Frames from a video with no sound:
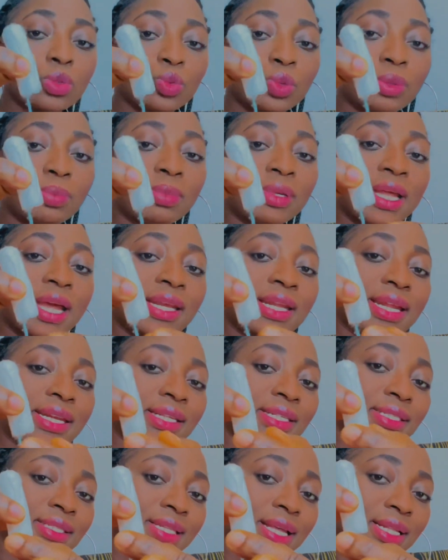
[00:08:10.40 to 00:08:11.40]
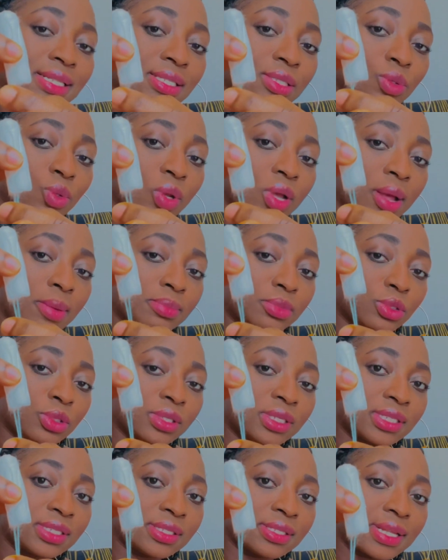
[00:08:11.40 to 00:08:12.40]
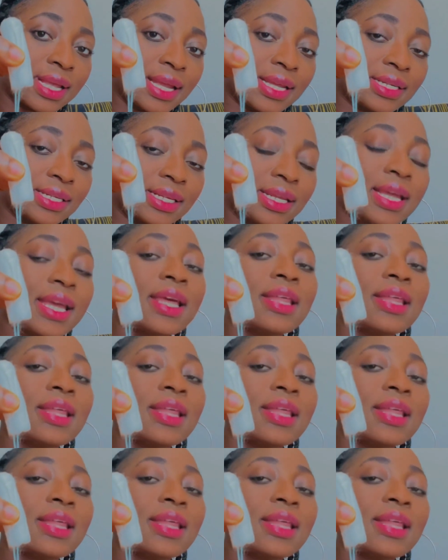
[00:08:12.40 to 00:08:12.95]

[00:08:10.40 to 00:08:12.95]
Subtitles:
with blood, and it starts to come to this side.